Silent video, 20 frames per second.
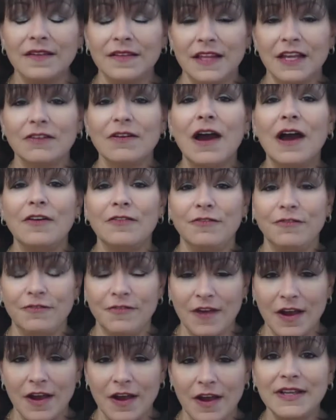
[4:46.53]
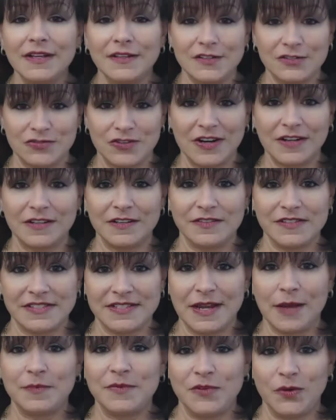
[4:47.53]
There are very constructive
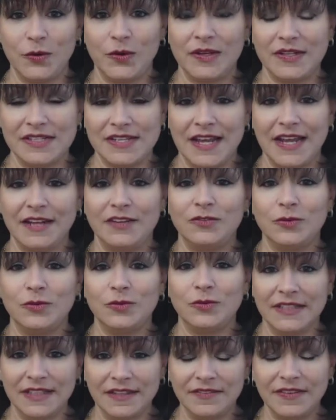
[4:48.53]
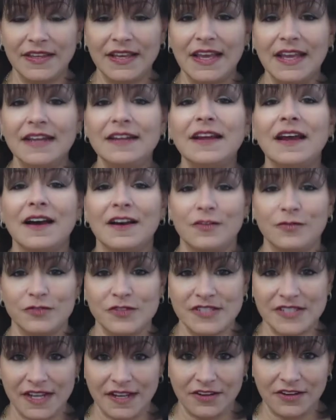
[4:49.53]
steps you can take to alleviate
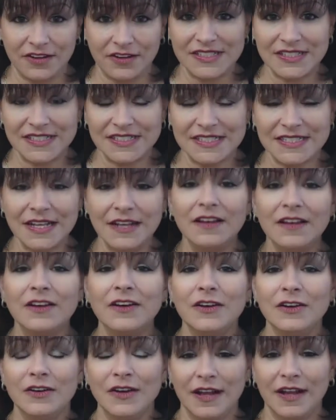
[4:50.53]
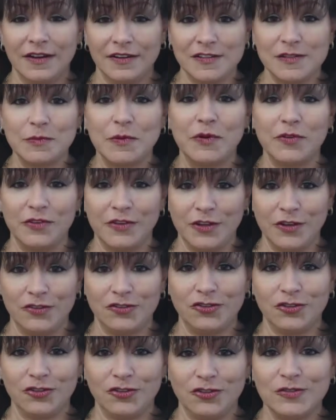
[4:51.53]
confrontations and exposing your
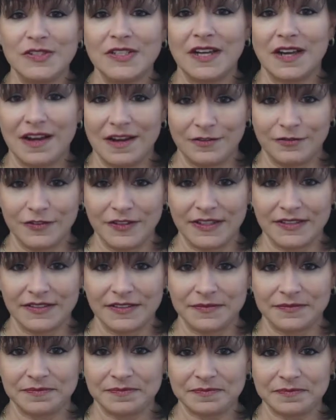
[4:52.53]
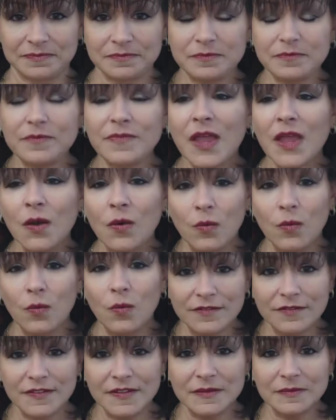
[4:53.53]
children to conflict.
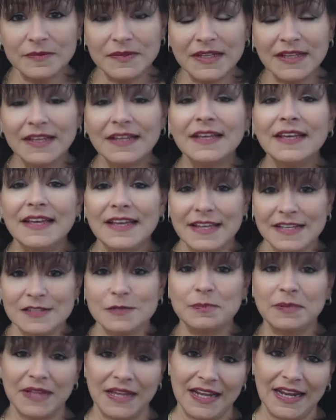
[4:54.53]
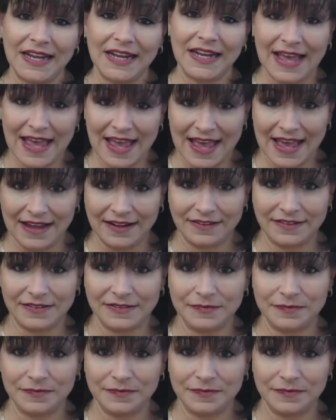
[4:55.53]
One of them is planning ahead.